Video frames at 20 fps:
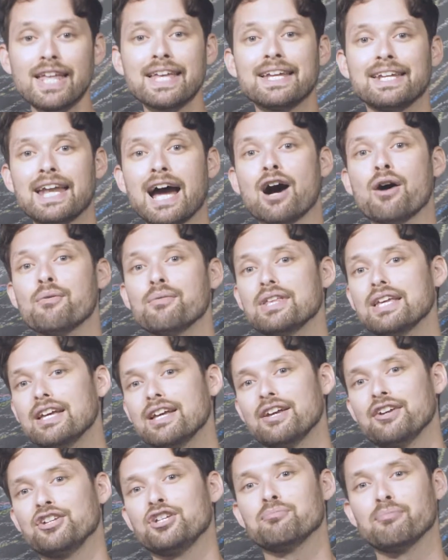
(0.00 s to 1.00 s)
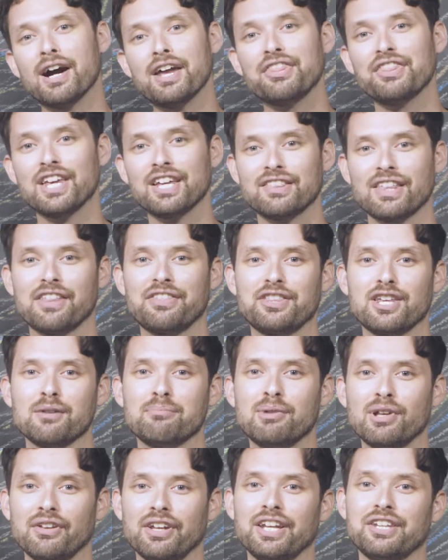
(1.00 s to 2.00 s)
Now, you might think that the
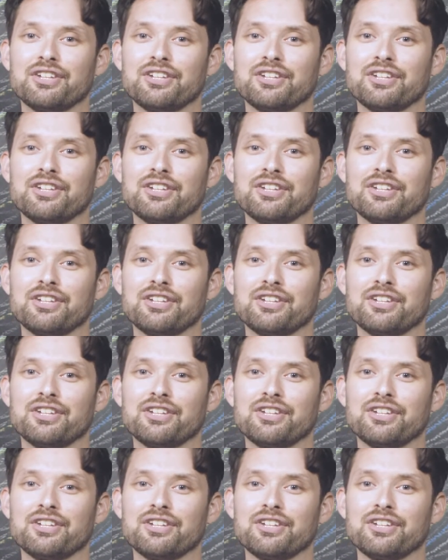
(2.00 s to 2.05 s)
ability